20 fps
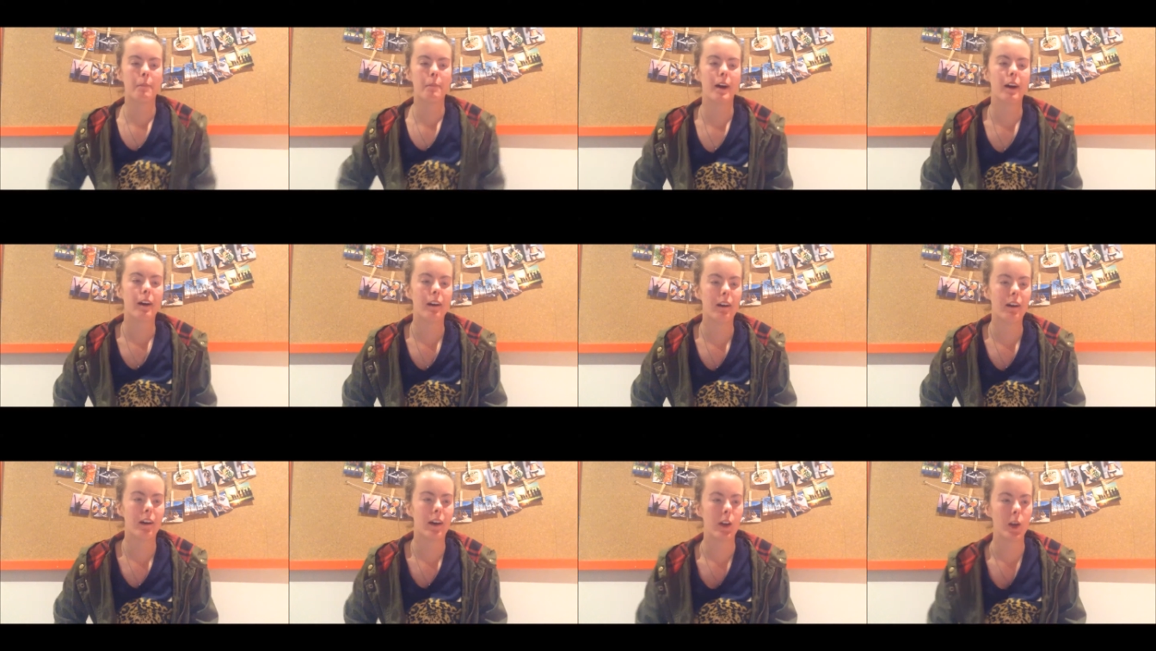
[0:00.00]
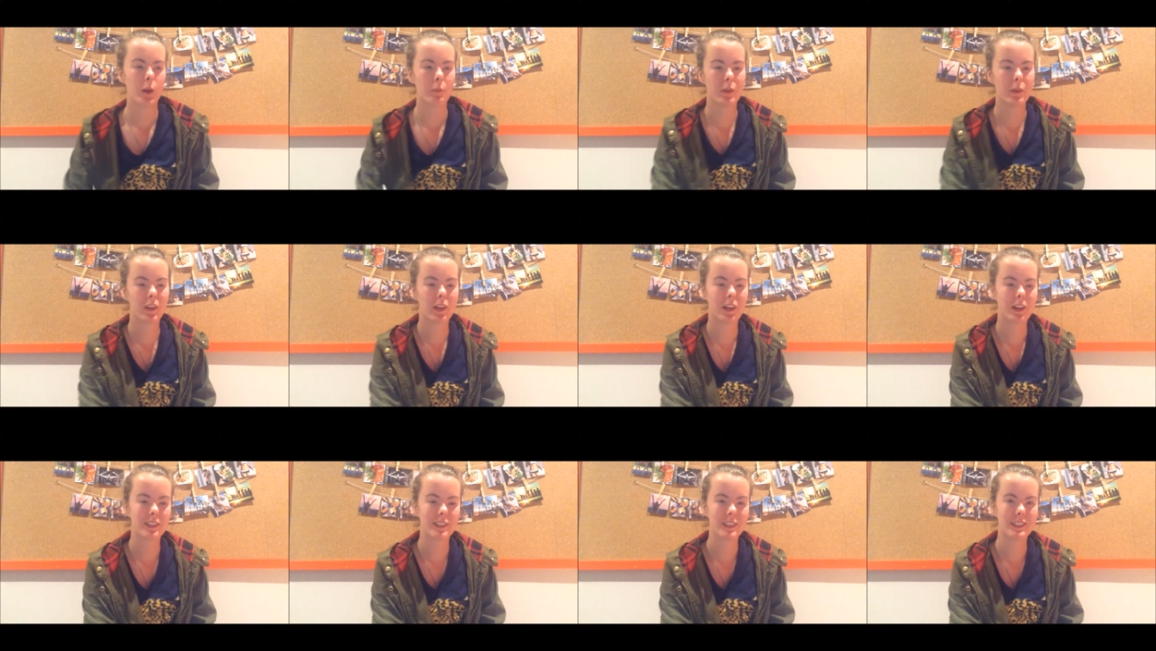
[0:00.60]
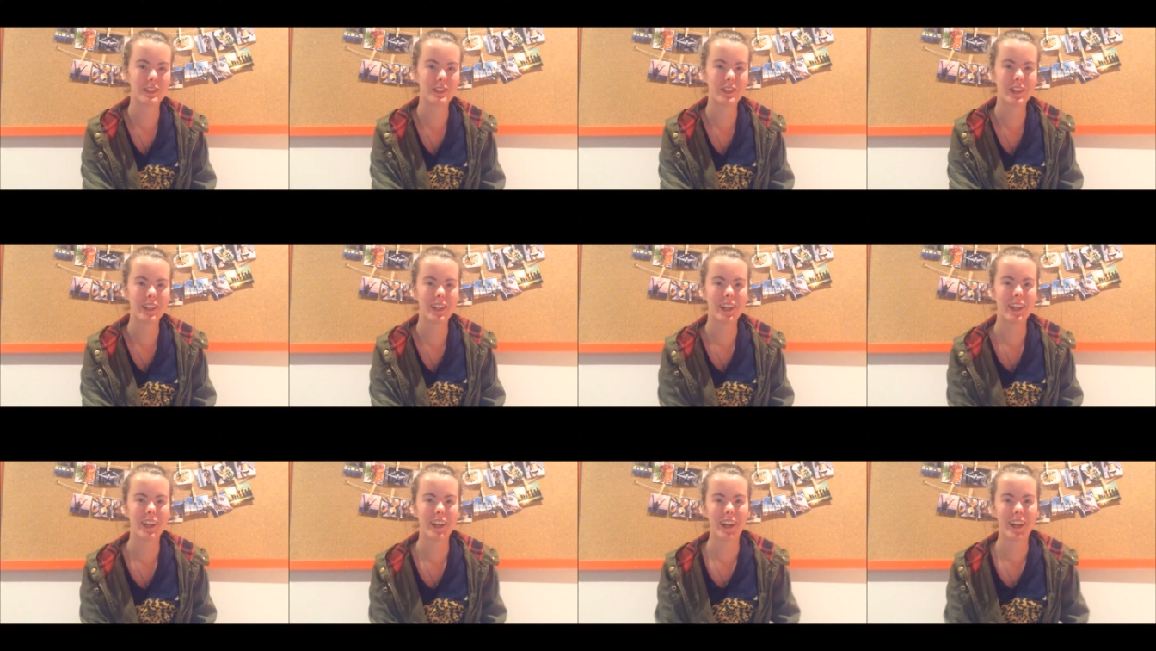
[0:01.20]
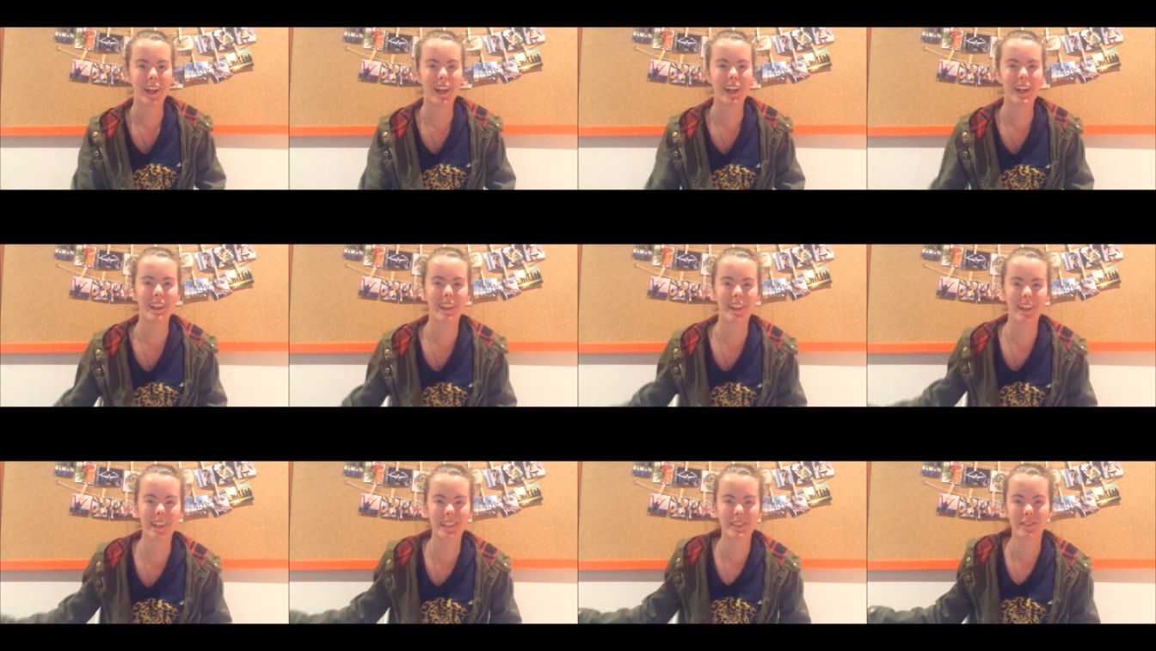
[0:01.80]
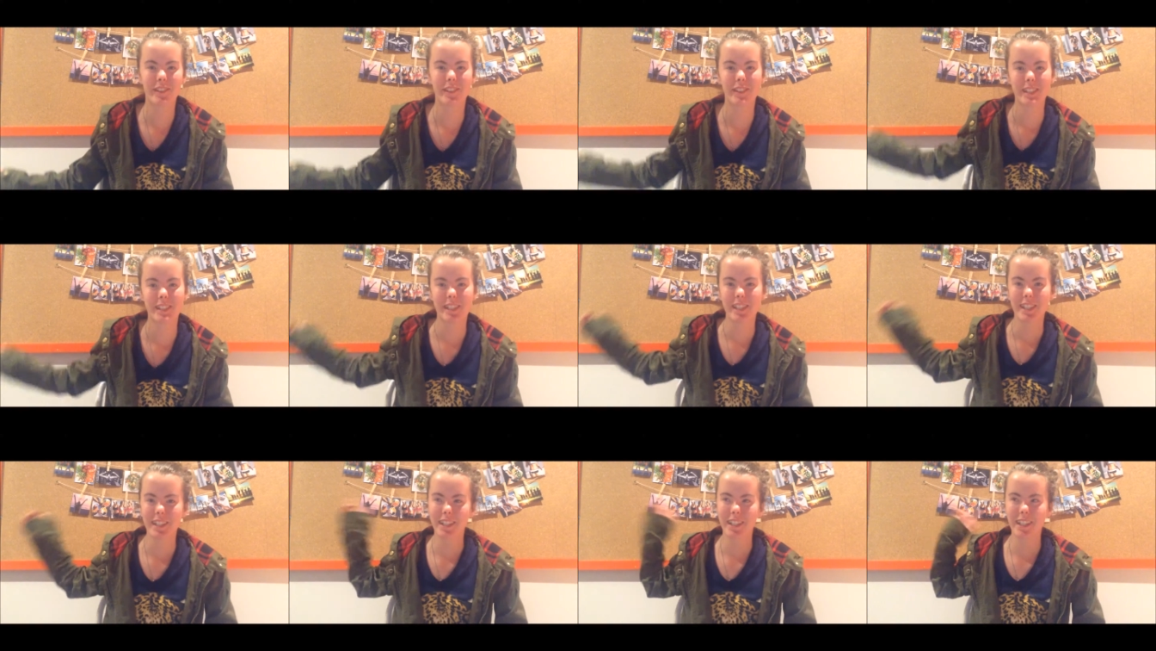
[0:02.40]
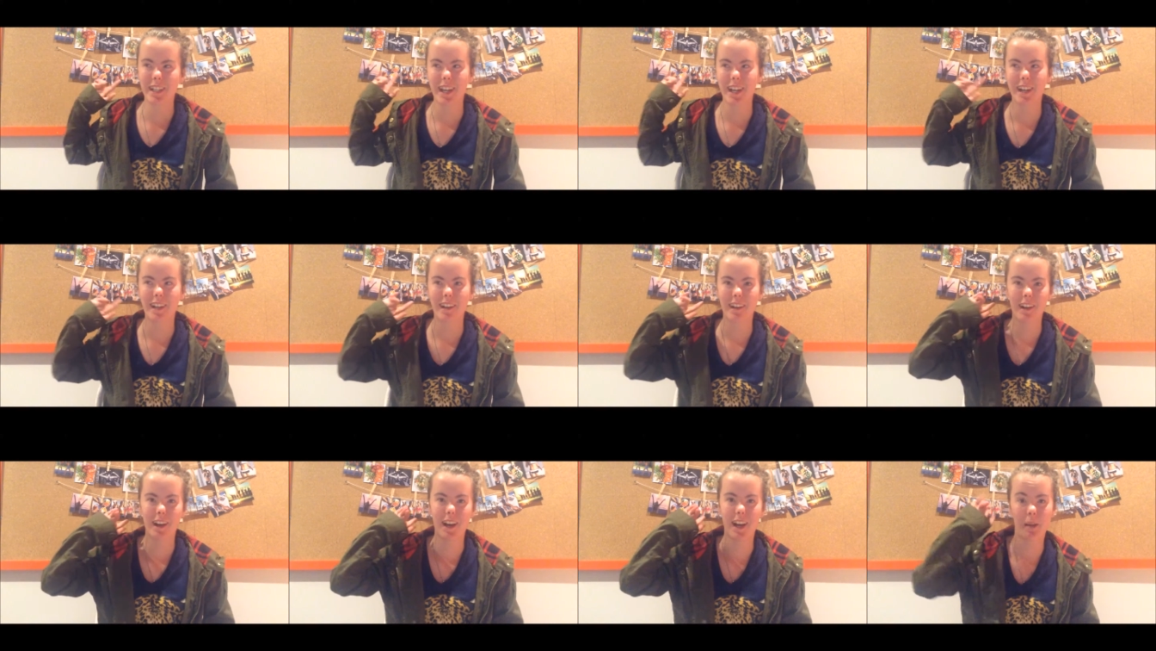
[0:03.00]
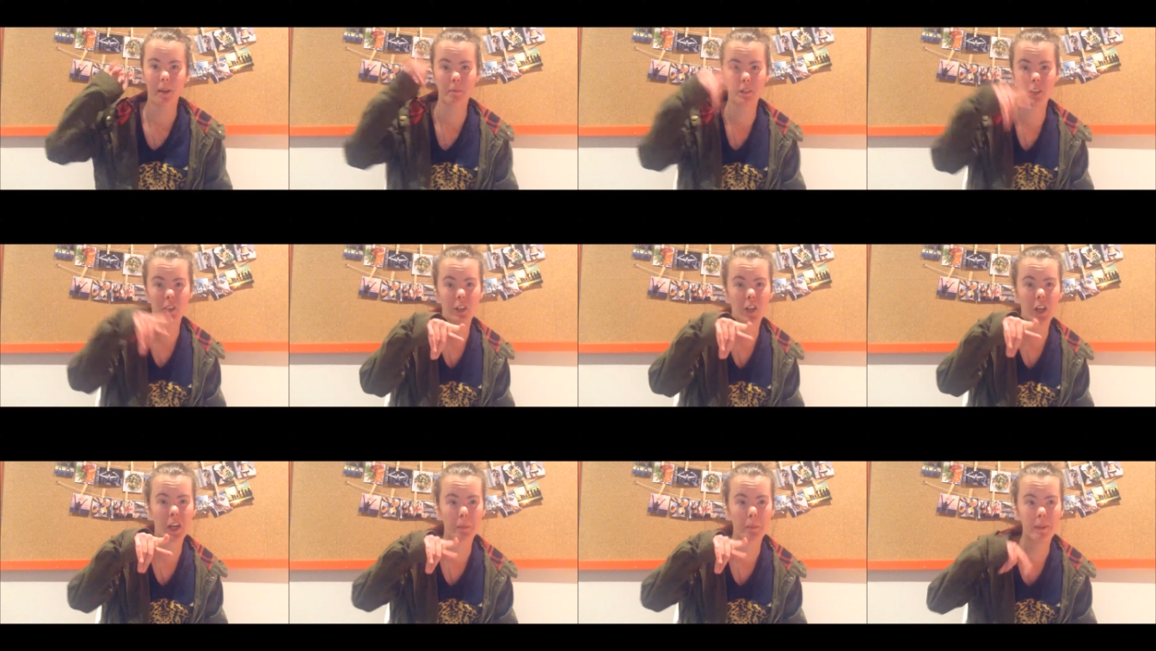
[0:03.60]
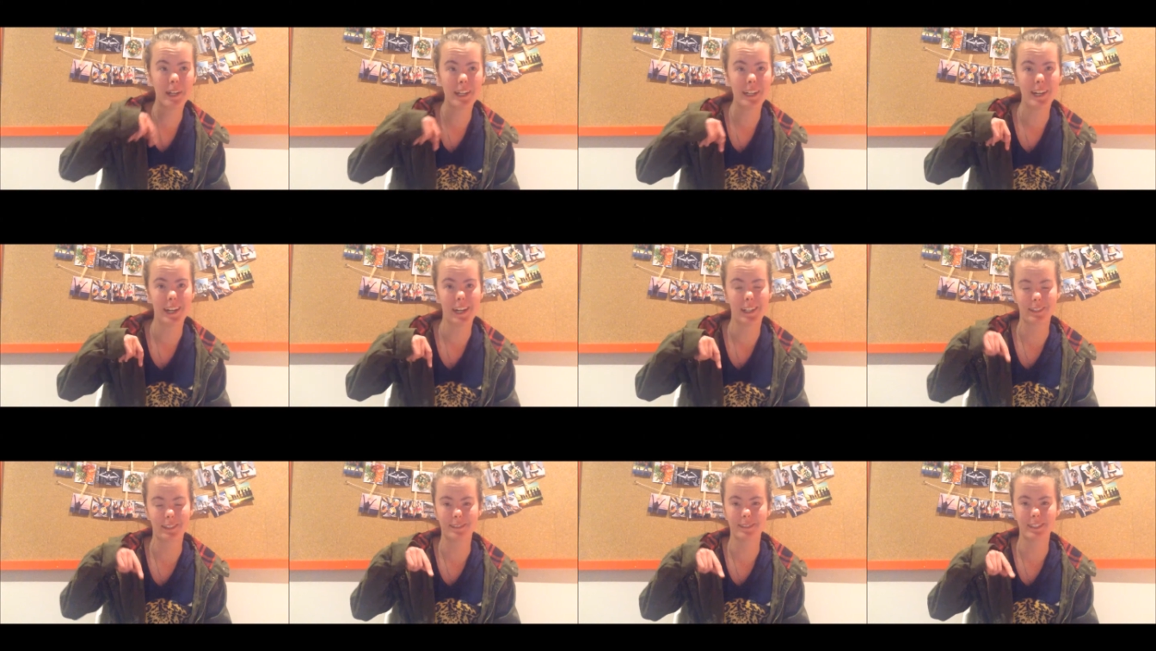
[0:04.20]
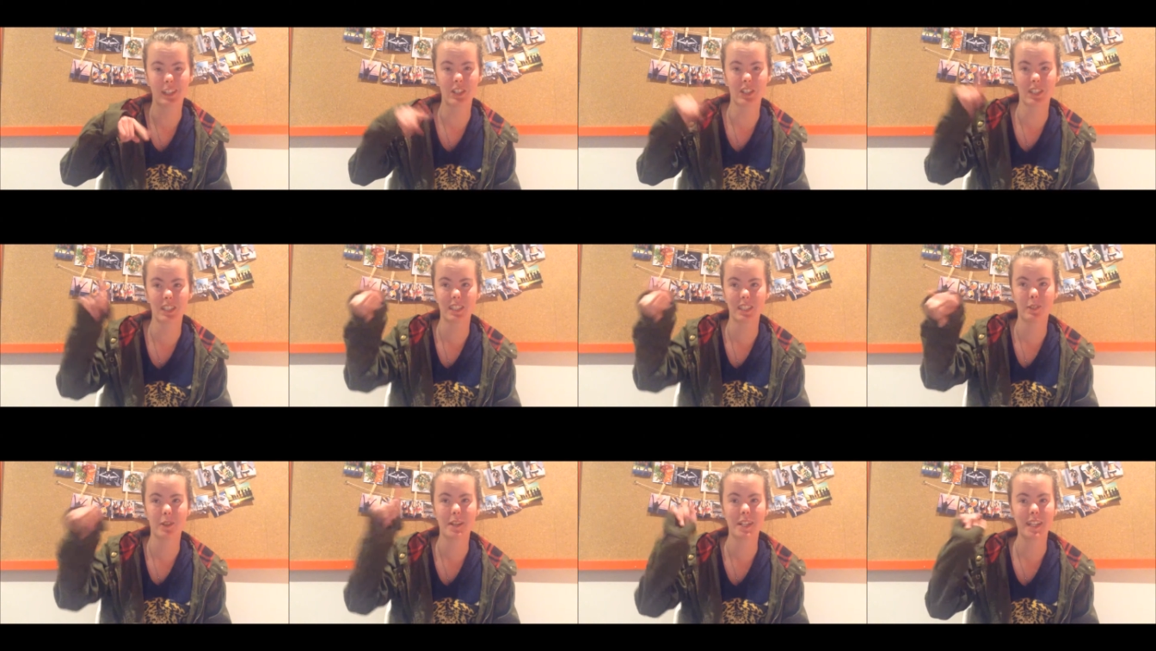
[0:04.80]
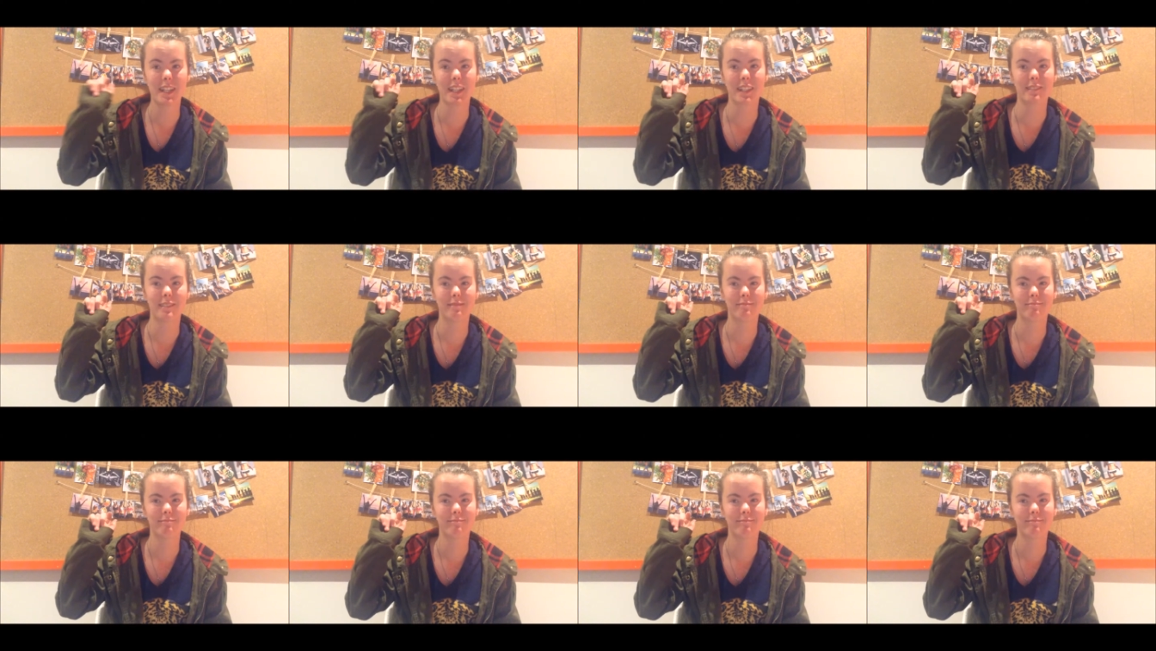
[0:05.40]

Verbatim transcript: But I hope you guys enjoyed it, and thanks for watching, and I'm gonna go to bed now because it's quite late.